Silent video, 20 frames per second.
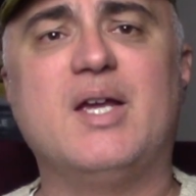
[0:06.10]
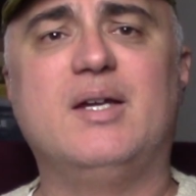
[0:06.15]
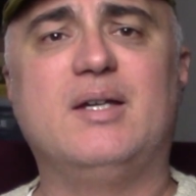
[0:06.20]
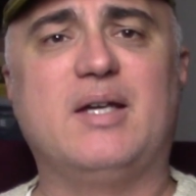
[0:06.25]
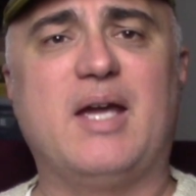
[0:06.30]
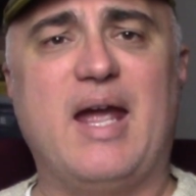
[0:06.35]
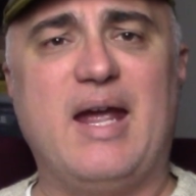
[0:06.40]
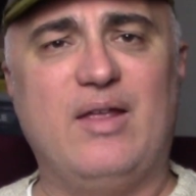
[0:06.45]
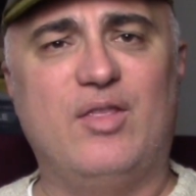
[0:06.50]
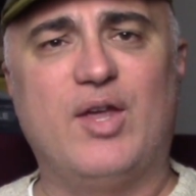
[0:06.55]

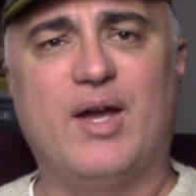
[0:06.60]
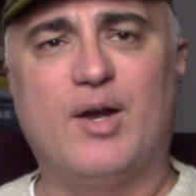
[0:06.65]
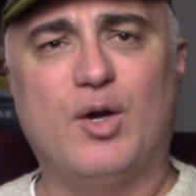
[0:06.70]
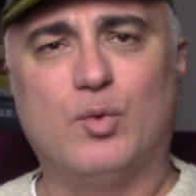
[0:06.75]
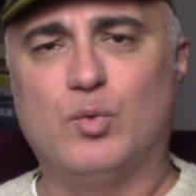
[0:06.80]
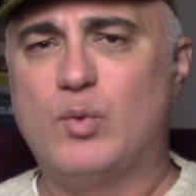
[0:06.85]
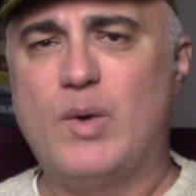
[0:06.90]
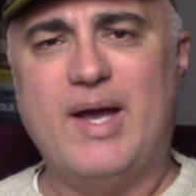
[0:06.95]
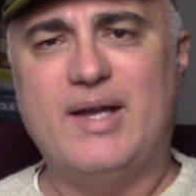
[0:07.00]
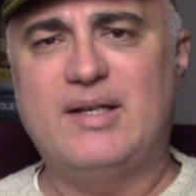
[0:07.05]
Hey there,
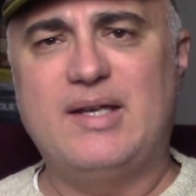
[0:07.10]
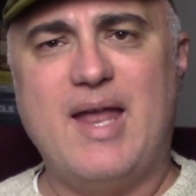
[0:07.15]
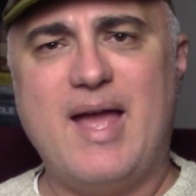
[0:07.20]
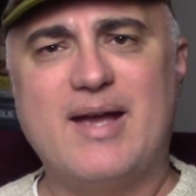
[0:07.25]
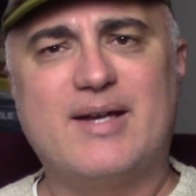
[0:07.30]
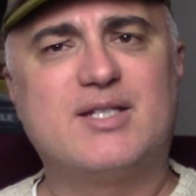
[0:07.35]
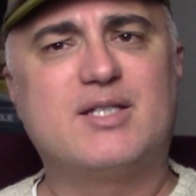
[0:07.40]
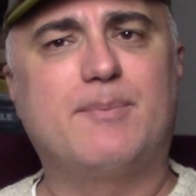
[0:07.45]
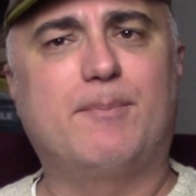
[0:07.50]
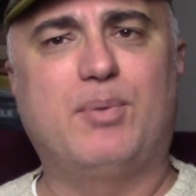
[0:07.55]

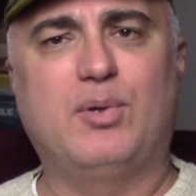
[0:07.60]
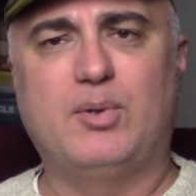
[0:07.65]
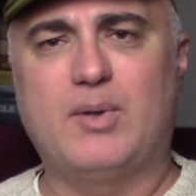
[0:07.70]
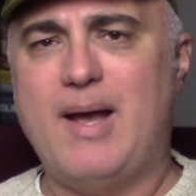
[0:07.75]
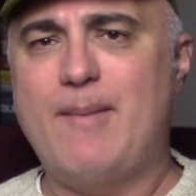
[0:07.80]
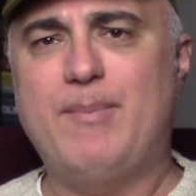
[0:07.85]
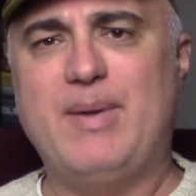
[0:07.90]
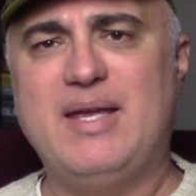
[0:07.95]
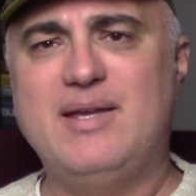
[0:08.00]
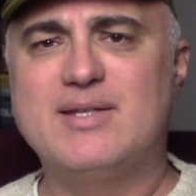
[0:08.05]
Rednecks,
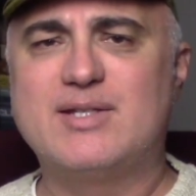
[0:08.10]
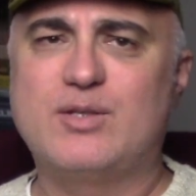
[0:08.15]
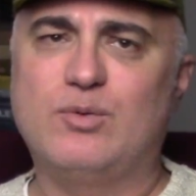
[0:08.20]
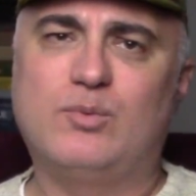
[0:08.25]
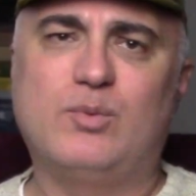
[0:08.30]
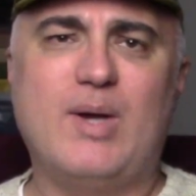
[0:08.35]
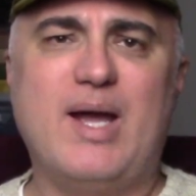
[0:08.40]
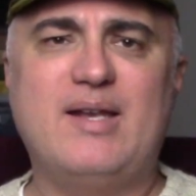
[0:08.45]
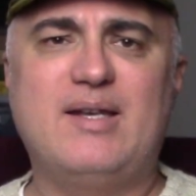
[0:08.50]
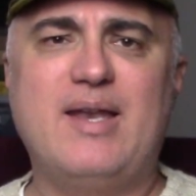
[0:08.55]
Preppies,
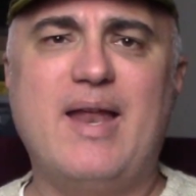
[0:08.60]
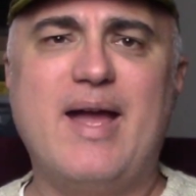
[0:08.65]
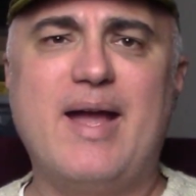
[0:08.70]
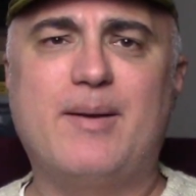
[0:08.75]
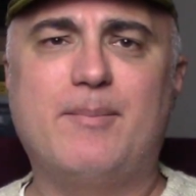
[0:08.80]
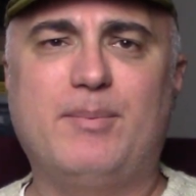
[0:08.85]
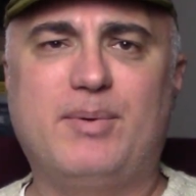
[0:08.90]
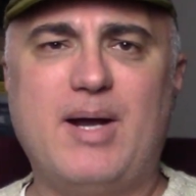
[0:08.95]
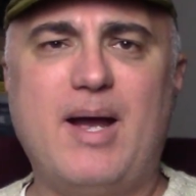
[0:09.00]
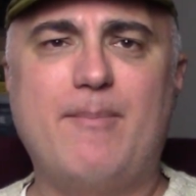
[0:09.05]

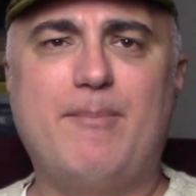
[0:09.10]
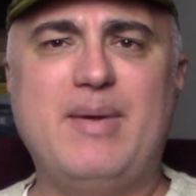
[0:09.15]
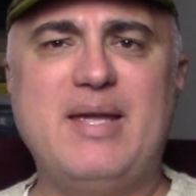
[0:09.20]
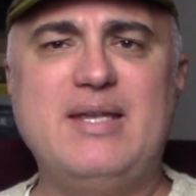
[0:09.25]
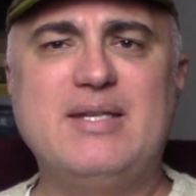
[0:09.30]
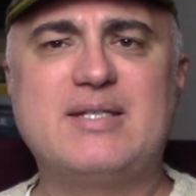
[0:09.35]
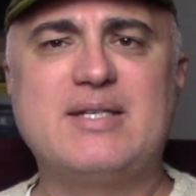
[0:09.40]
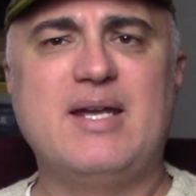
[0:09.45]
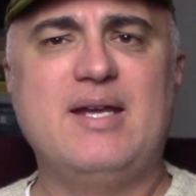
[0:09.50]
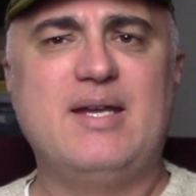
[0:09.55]
Redneck
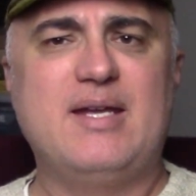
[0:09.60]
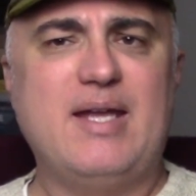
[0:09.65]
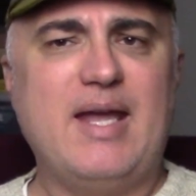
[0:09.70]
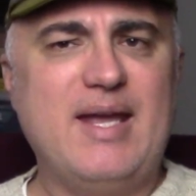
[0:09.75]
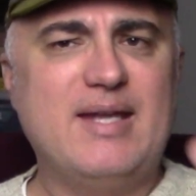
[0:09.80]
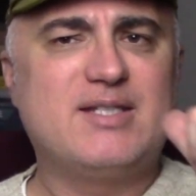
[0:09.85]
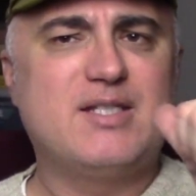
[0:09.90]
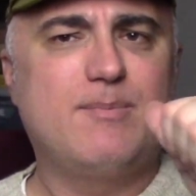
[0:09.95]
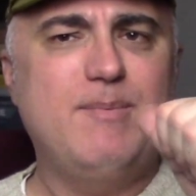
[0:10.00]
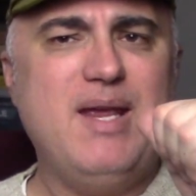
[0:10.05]
Preppies.
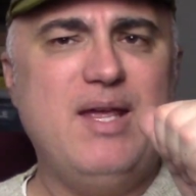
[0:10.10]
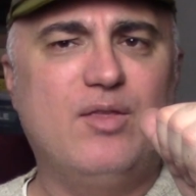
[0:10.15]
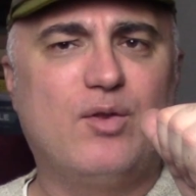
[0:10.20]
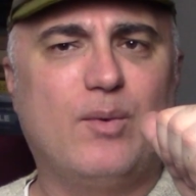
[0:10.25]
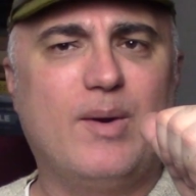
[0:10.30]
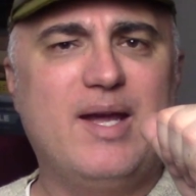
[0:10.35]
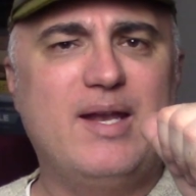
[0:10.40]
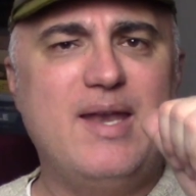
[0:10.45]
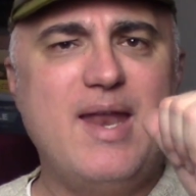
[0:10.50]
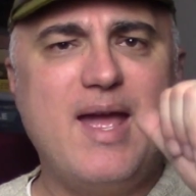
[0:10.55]
It's me, the
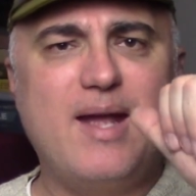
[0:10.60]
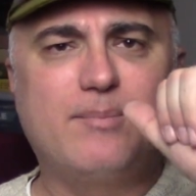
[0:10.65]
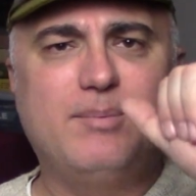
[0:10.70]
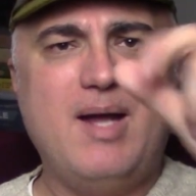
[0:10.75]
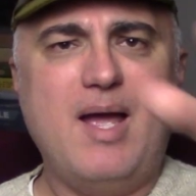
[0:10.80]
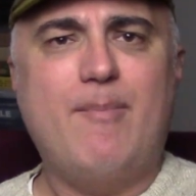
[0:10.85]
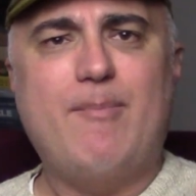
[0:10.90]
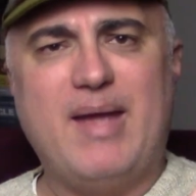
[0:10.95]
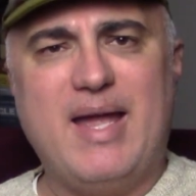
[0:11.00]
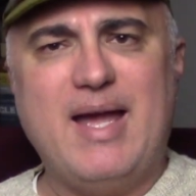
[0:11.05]
Redneck
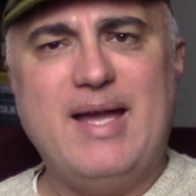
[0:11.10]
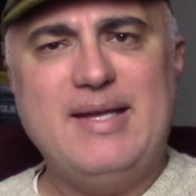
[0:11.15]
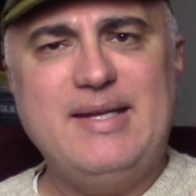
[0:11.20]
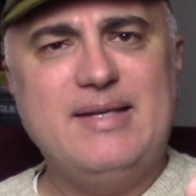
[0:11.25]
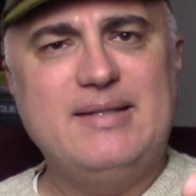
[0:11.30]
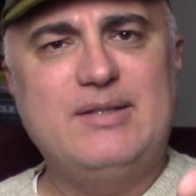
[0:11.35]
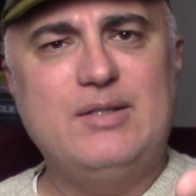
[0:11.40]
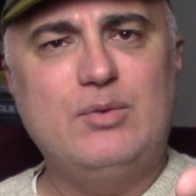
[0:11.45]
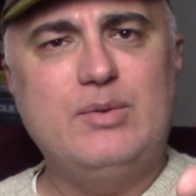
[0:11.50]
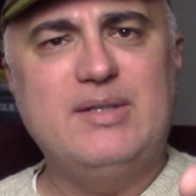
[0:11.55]
Preppy. How
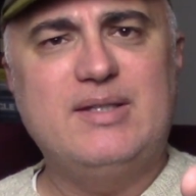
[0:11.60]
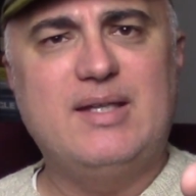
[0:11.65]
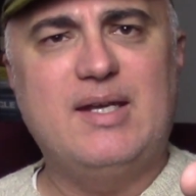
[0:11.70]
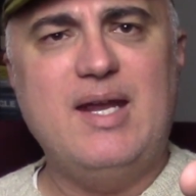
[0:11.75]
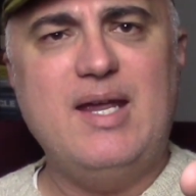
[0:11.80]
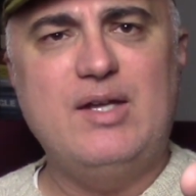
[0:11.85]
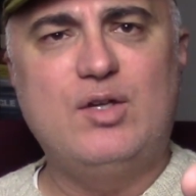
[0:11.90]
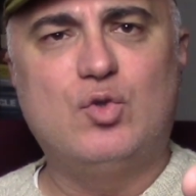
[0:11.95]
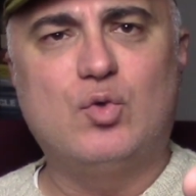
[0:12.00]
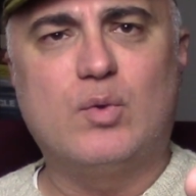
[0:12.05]
you doing
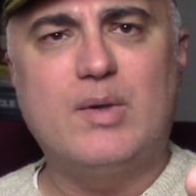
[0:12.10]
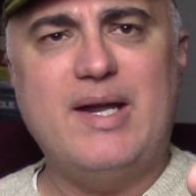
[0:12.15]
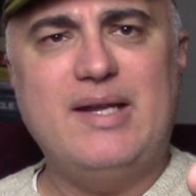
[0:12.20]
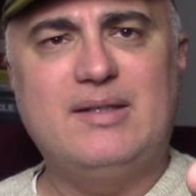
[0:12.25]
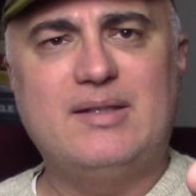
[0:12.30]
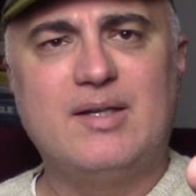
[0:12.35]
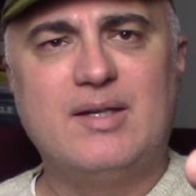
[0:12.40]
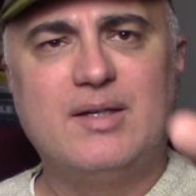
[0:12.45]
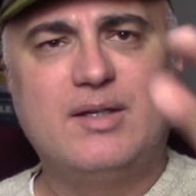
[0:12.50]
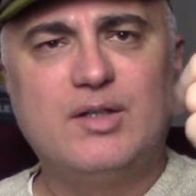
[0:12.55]
today?
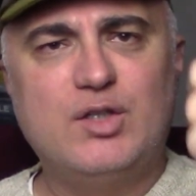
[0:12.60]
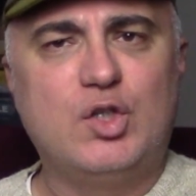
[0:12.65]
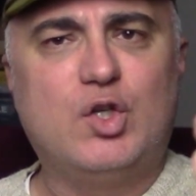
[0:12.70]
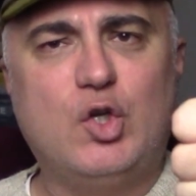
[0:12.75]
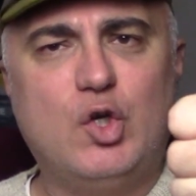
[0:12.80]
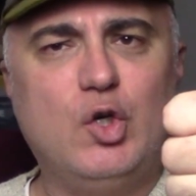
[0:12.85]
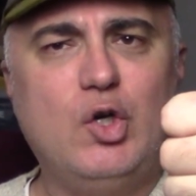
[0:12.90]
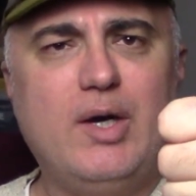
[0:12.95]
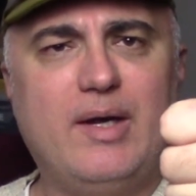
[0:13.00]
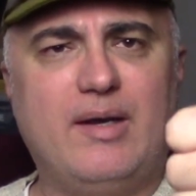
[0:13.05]
Great.
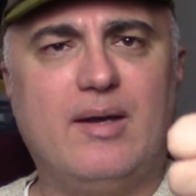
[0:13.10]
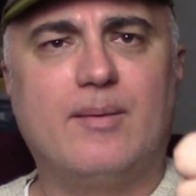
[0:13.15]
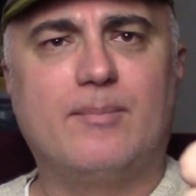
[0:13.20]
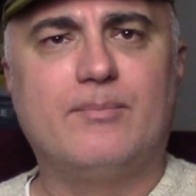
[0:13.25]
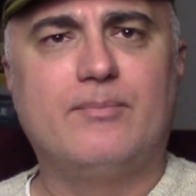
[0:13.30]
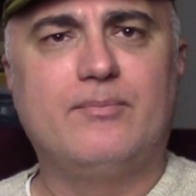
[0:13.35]
Good.